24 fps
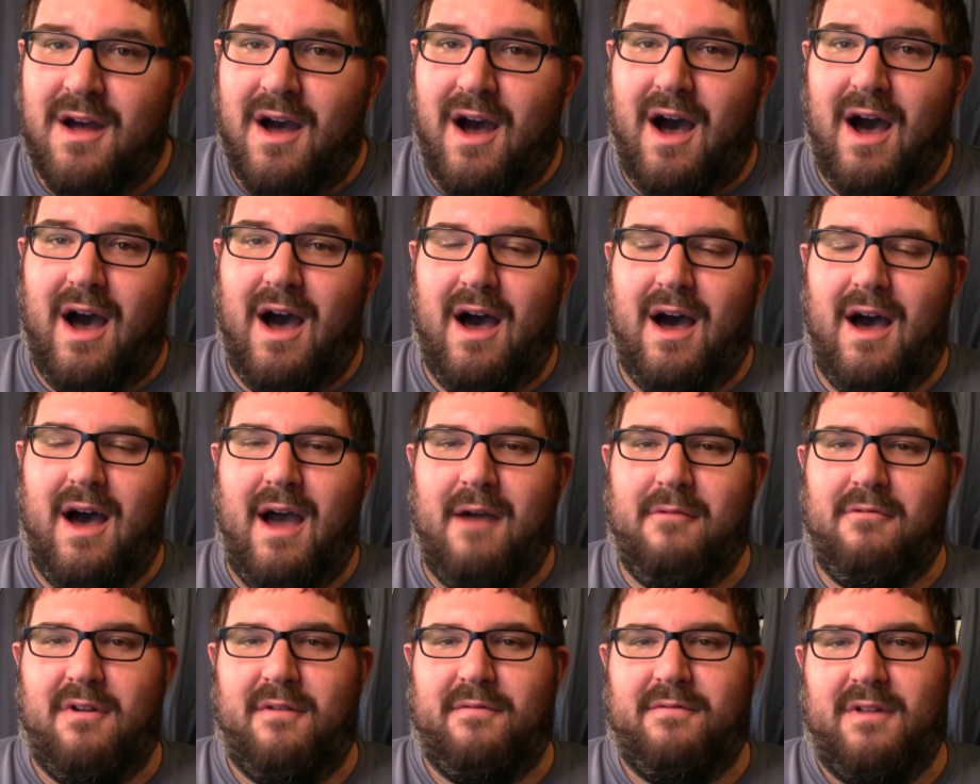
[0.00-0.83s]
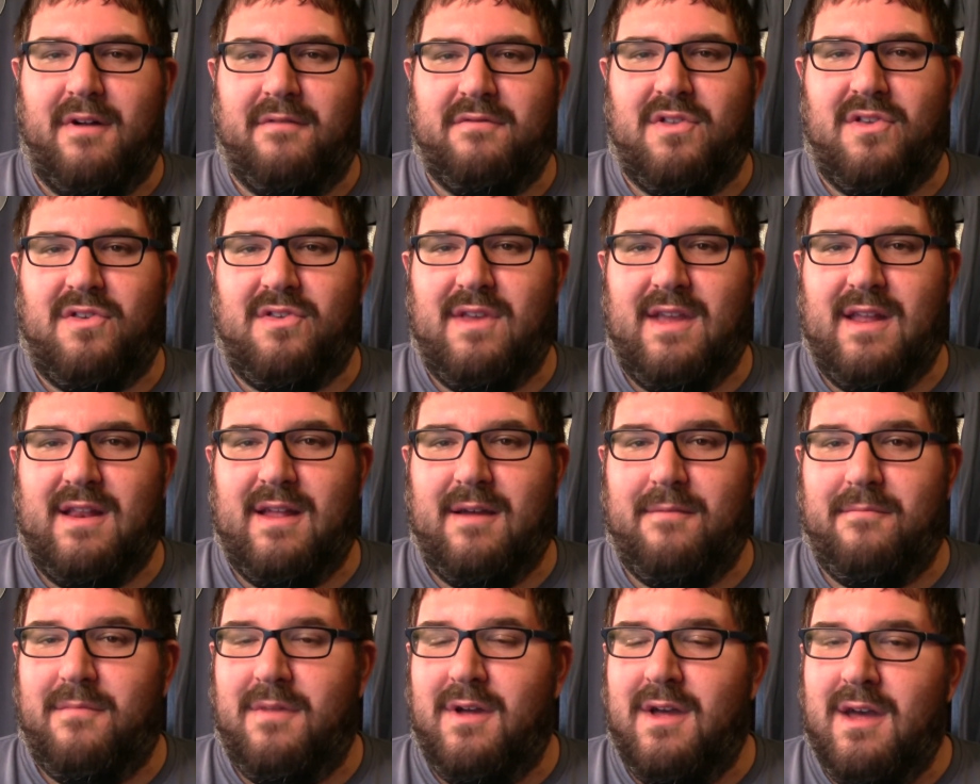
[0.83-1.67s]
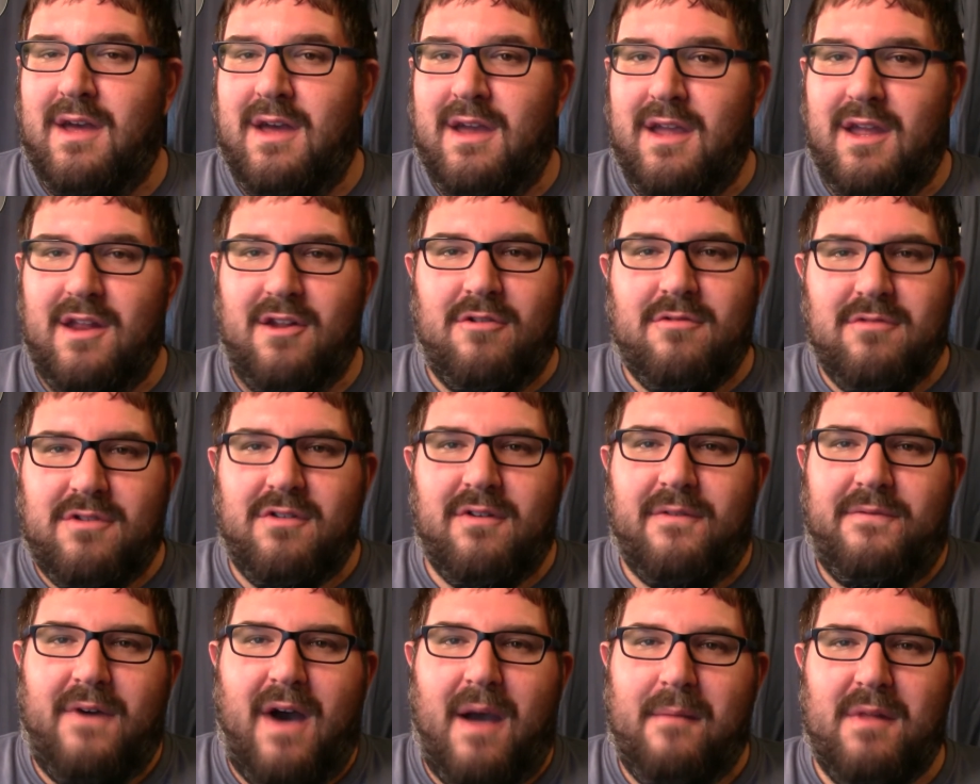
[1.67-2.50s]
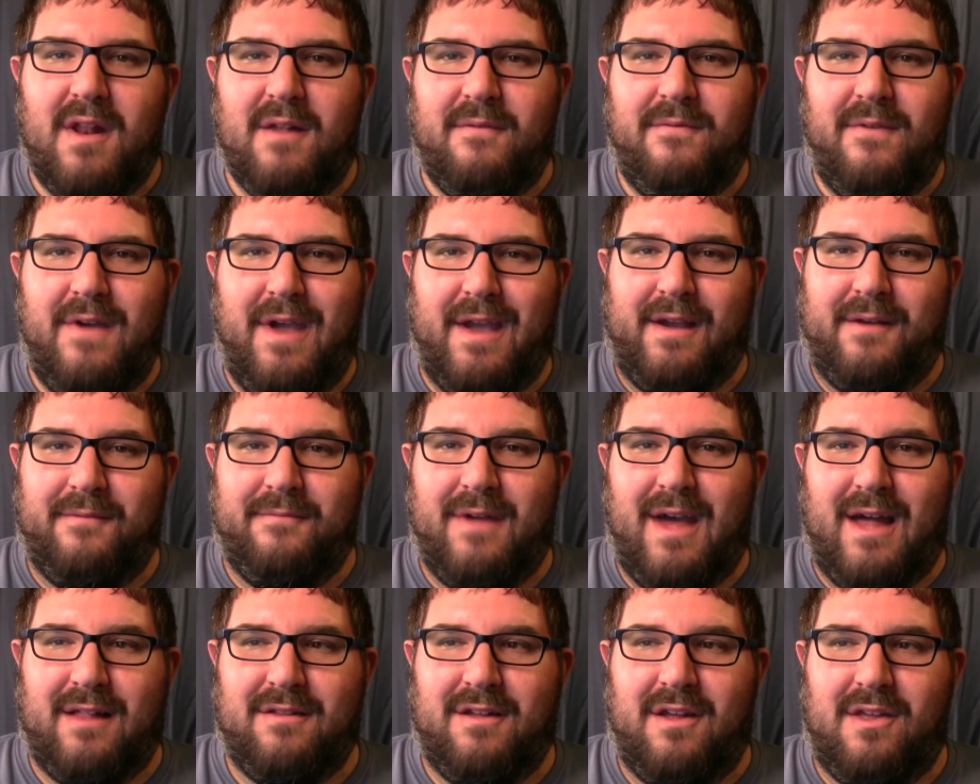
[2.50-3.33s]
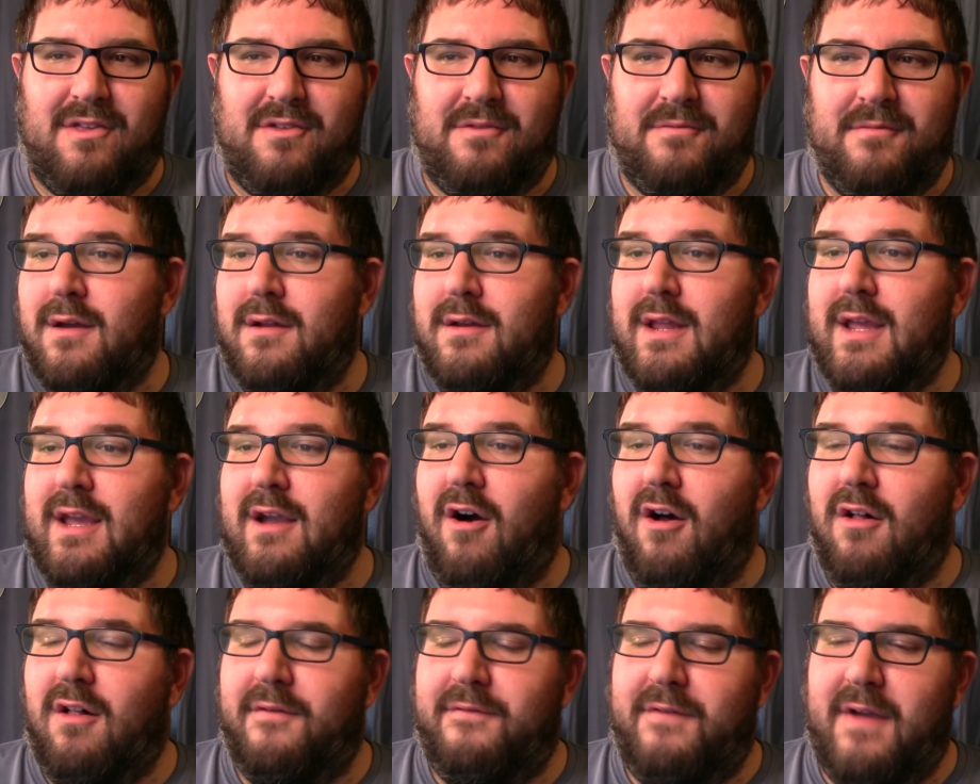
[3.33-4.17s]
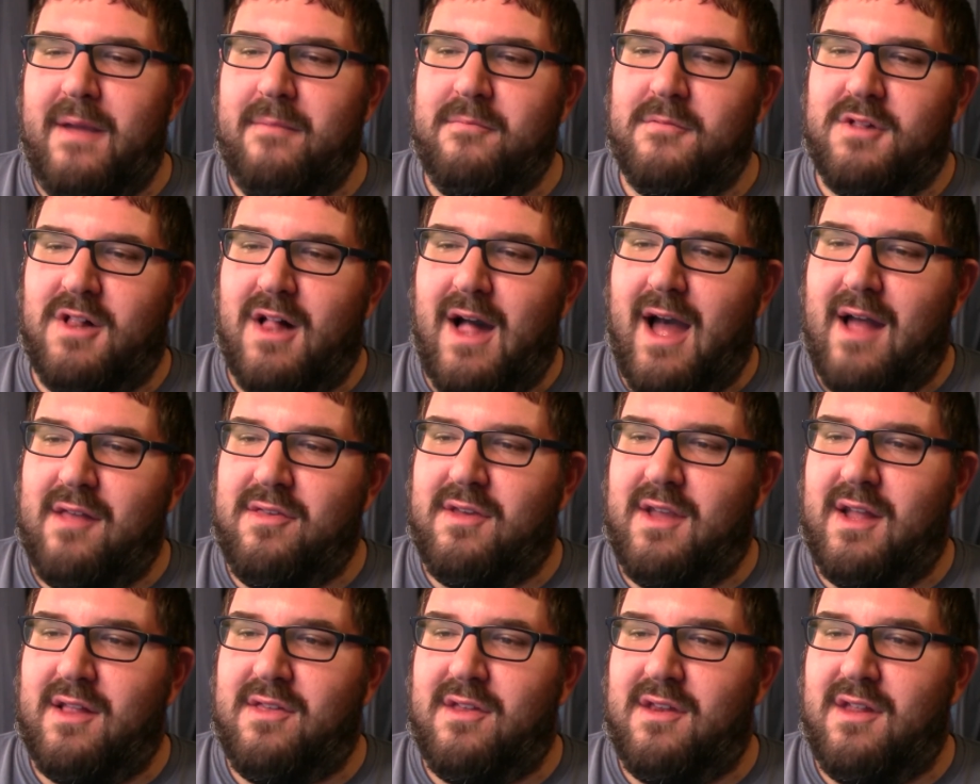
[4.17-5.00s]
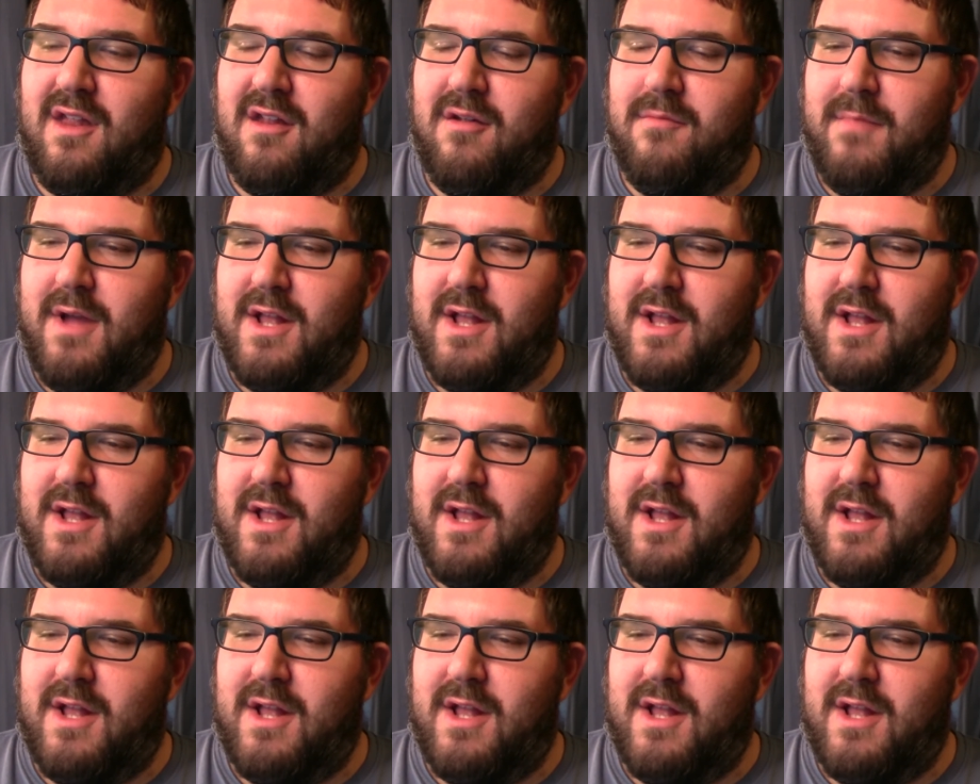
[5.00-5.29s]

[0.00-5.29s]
Uh, I would have loved to see them, you know, do a five minute thing at least. The Hall of Fame class gets another